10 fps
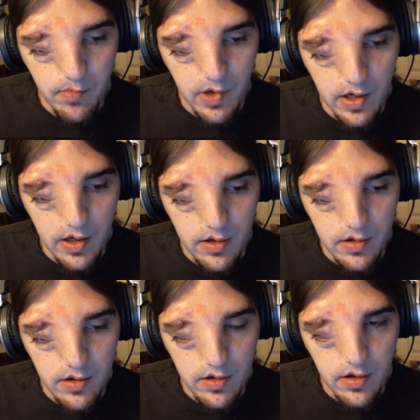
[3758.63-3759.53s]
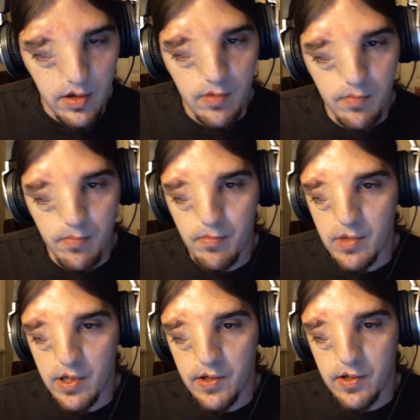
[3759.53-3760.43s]
anyways, uh, Want
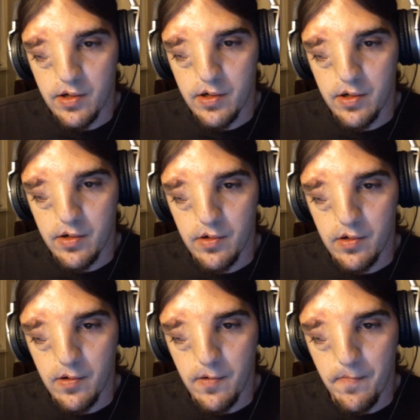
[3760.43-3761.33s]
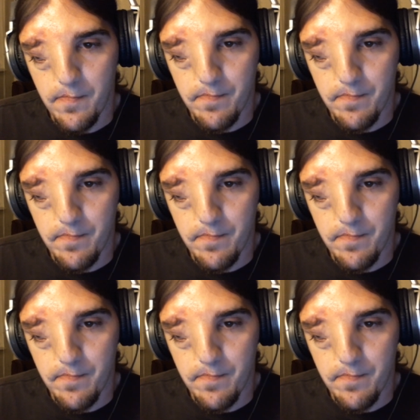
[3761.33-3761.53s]
to do some, uh, listeners.